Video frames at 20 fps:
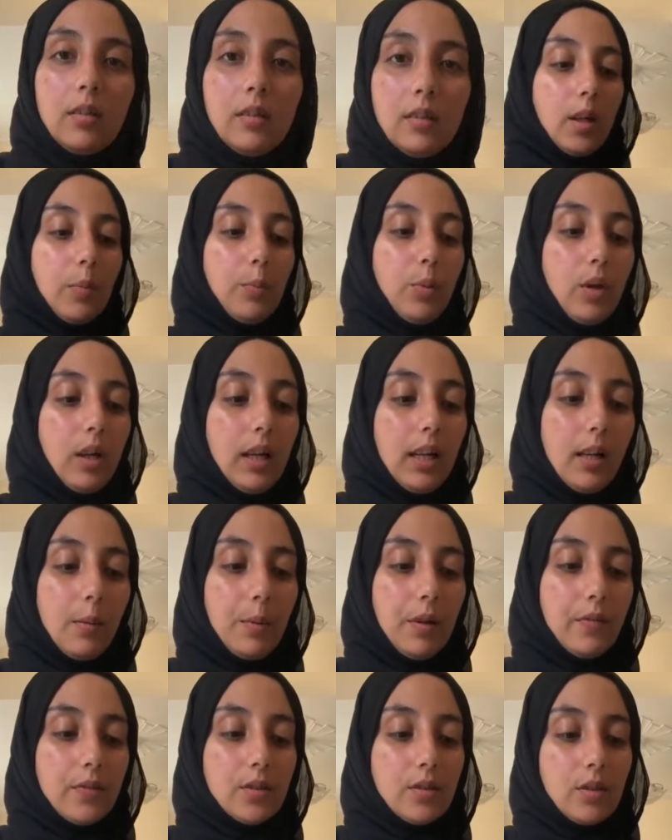I put a little bit
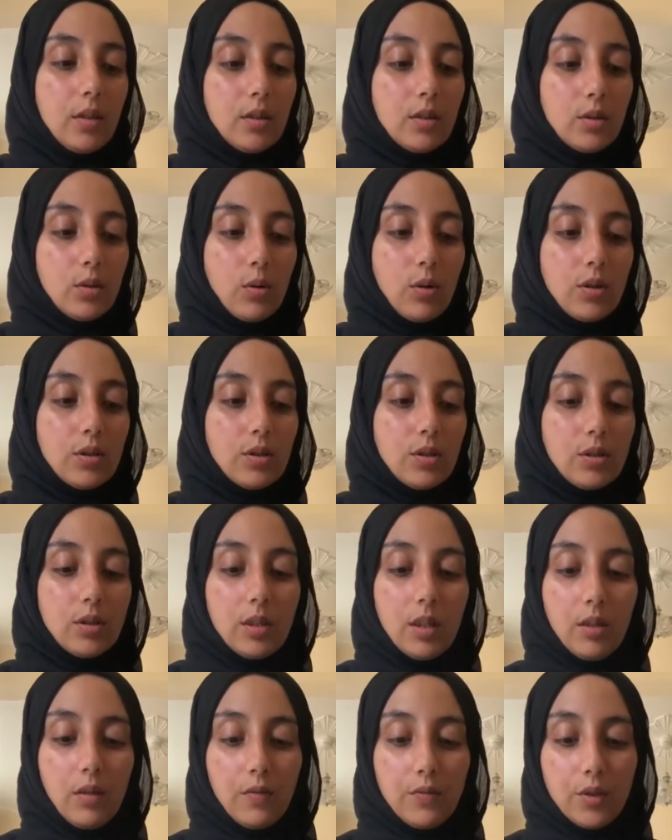of the sauce, just
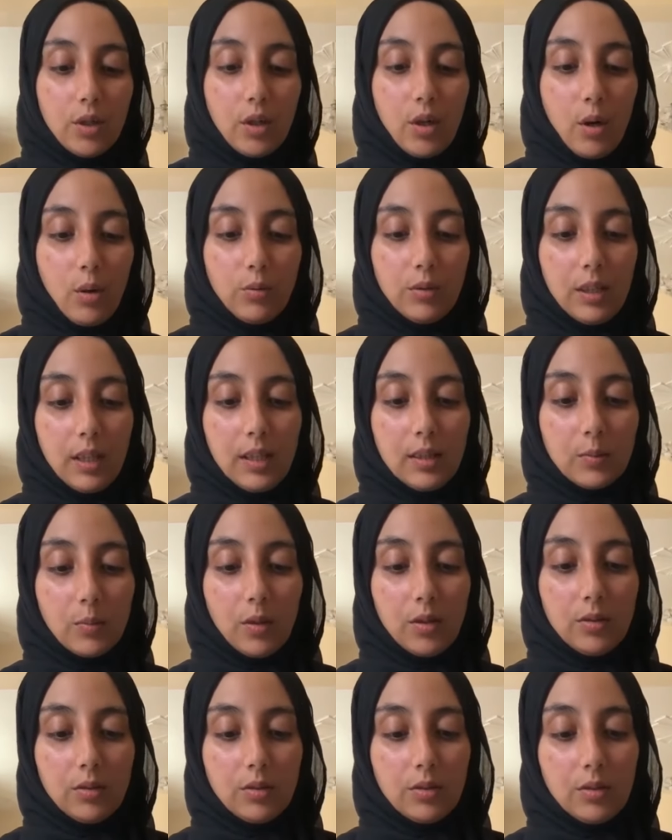enough to coat these
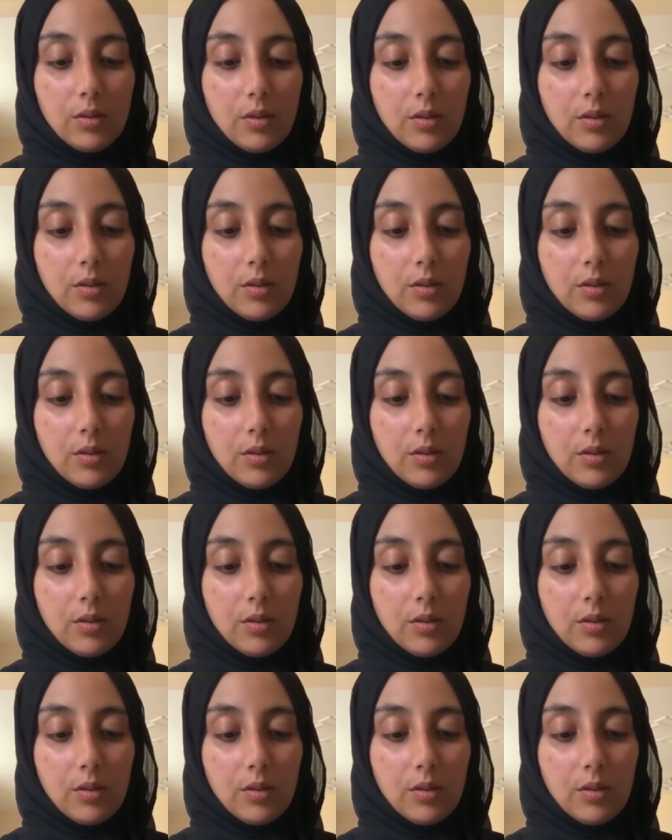ones.